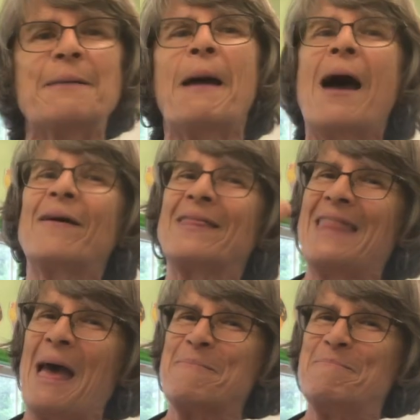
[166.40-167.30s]
about
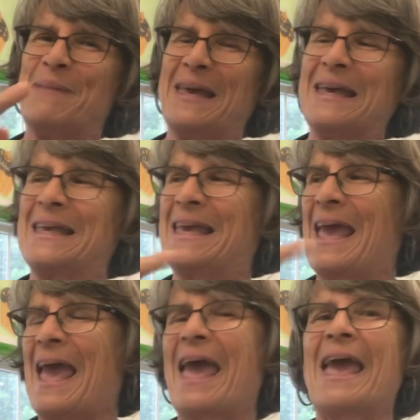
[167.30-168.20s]
that big
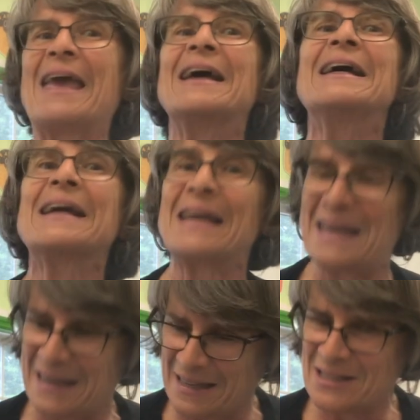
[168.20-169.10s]
K
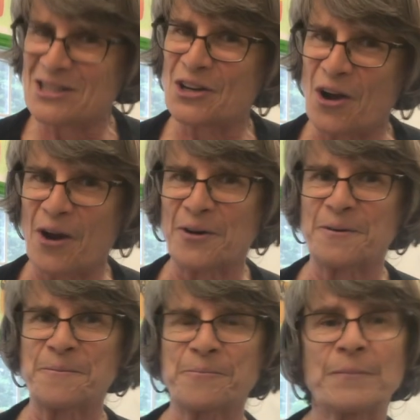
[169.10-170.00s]

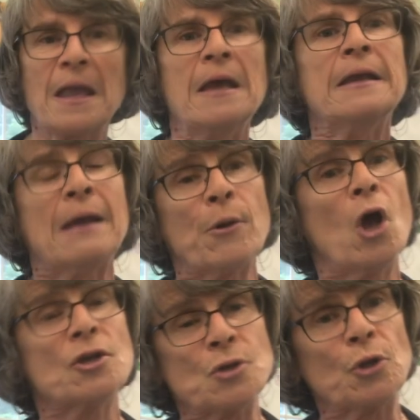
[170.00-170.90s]
kindergarten. Now, we
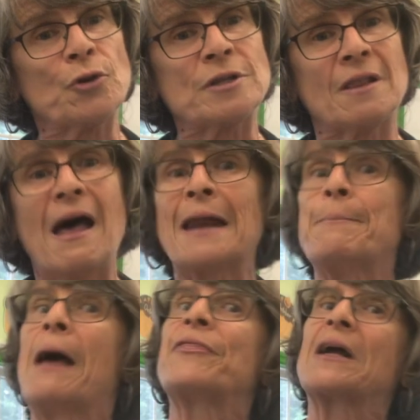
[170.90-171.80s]
also learned a lot
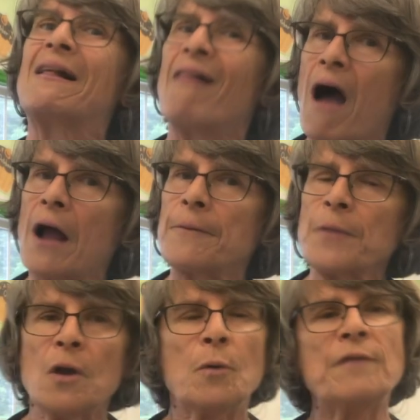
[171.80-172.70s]
about the clock.
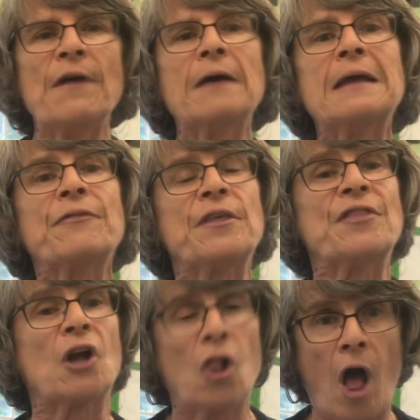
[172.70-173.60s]
We found out that
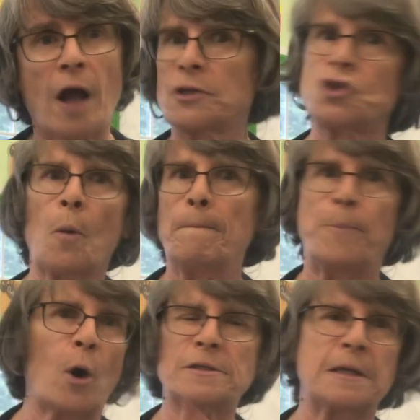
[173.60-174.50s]
the clock, so
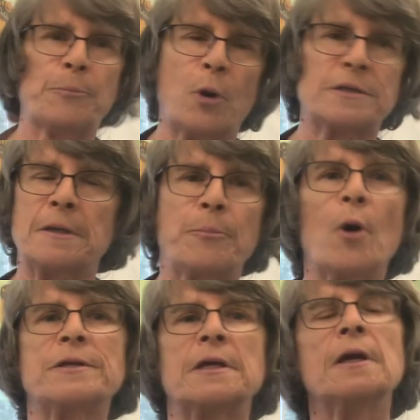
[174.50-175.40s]
bossy, bossy,
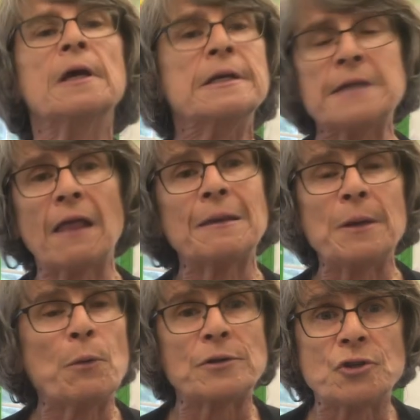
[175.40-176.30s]
bossy, telling
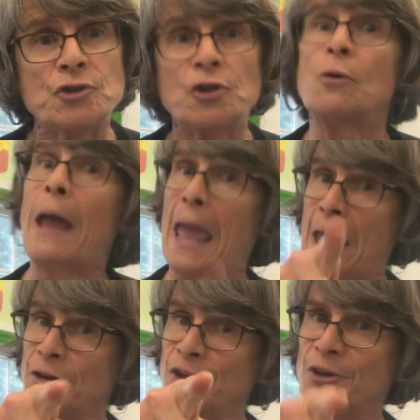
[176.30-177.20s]
me what to do
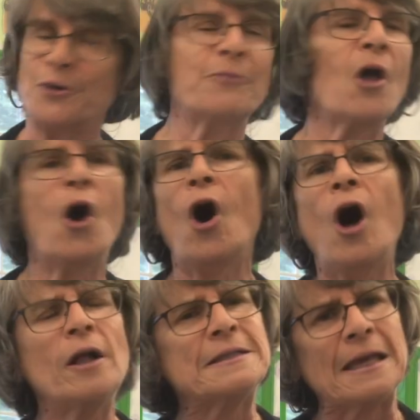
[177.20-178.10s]
and you
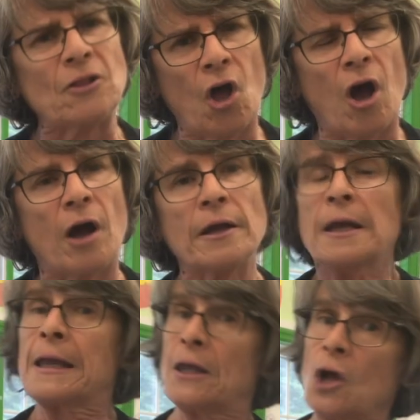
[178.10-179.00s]
all day long,
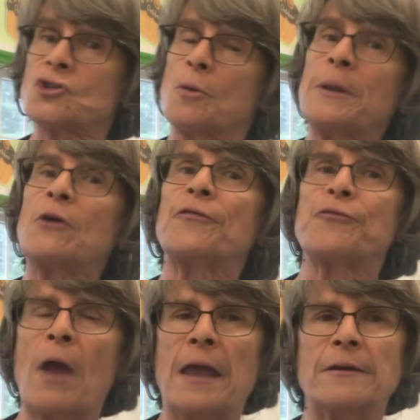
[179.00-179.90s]
can also be your
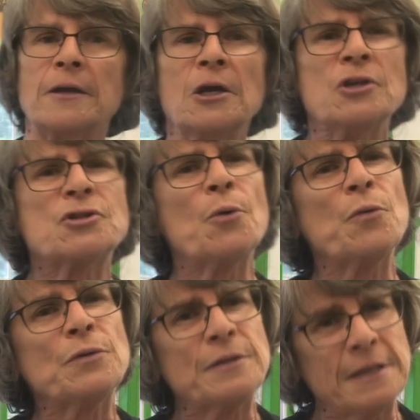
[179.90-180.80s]
friend.
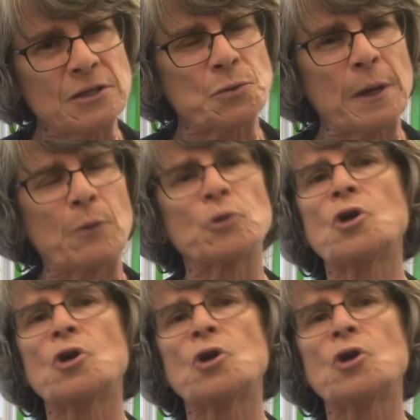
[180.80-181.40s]
So this week, we're